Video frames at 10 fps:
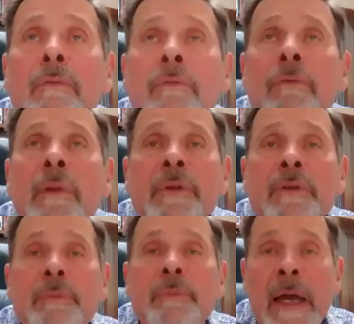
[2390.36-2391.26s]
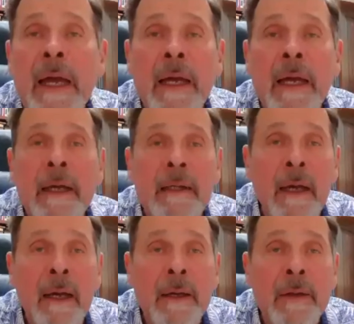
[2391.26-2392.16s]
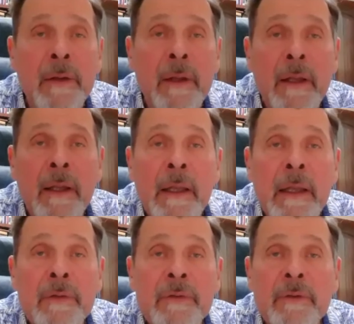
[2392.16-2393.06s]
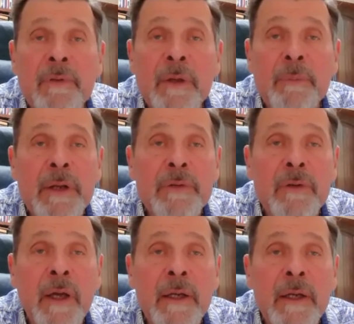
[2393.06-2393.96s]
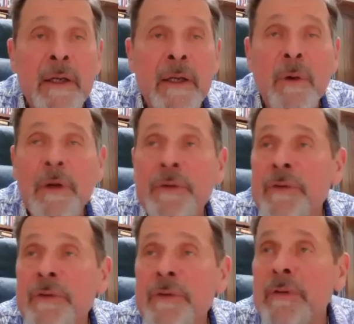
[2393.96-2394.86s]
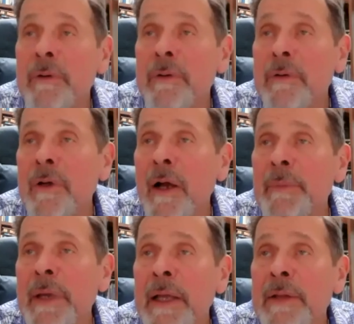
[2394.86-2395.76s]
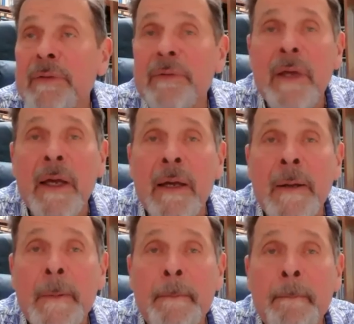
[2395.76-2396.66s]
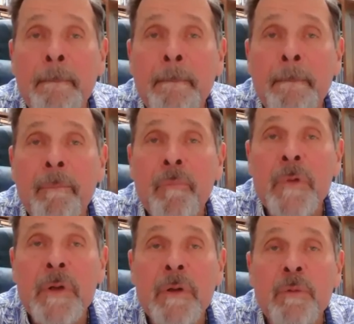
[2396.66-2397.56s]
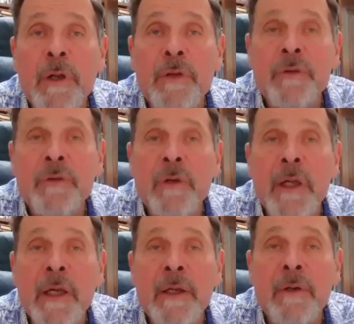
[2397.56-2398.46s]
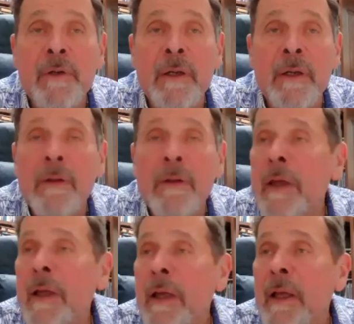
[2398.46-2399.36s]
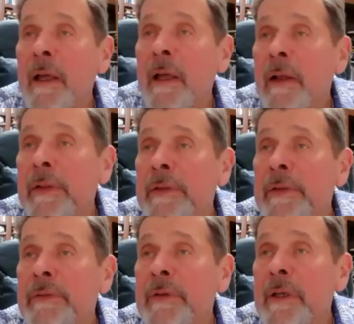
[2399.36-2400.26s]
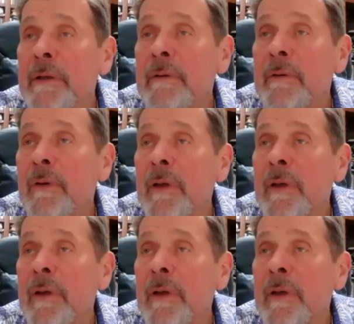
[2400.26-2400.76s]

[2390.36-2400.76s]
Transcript: flip this back. See if anybody's got any questions or comments. Uh, you can raise your hand. Uh, let's see.